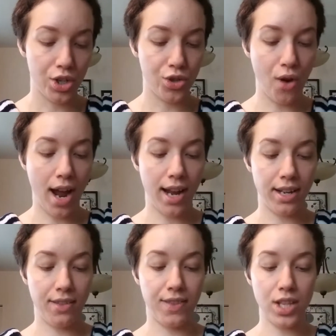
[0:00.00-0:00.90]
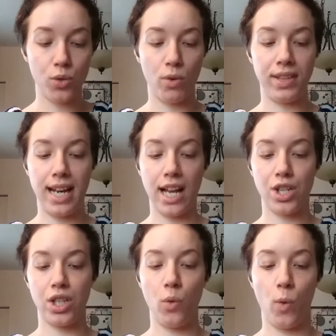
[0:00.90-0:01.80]
tried this one that
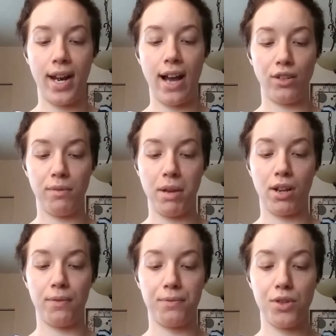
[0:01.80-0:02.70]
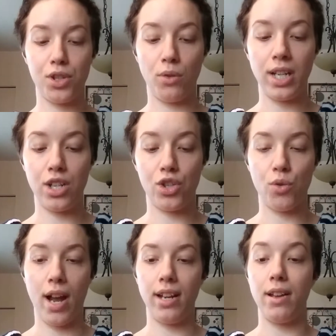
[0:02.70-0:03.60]
actually went out of my comfort zone and
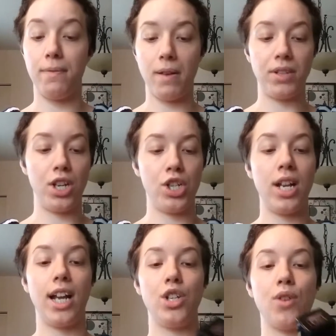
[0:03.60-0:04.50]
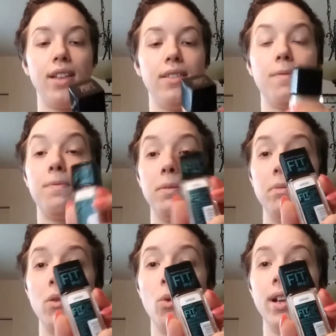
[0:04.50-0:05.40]
tried a foundation. I tried the Fit
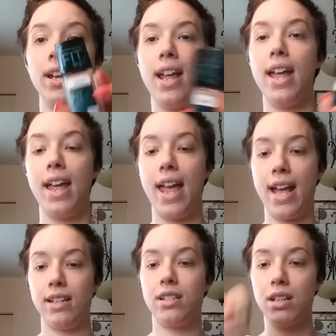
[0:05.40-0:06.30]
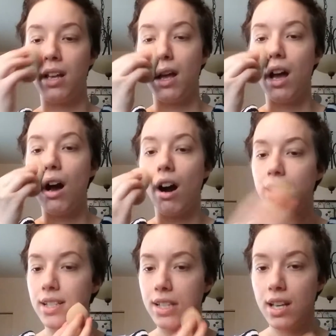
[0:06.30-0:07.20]
Me one and
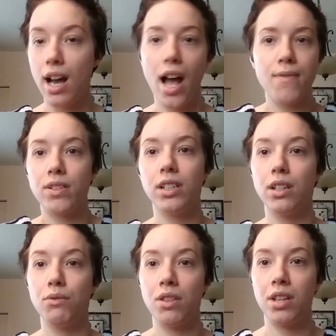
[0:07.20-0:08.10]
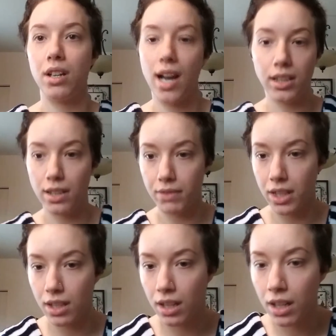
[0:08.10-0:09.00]
honestly, I fell in love with it. I love
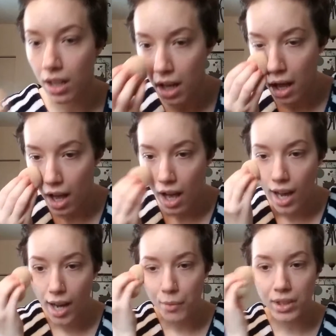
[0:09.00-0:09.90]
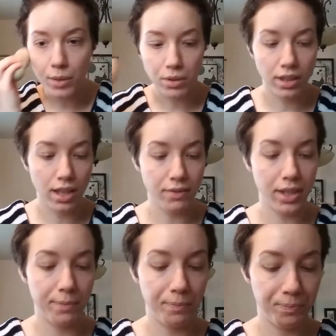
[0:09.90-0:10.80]
it. I really love it.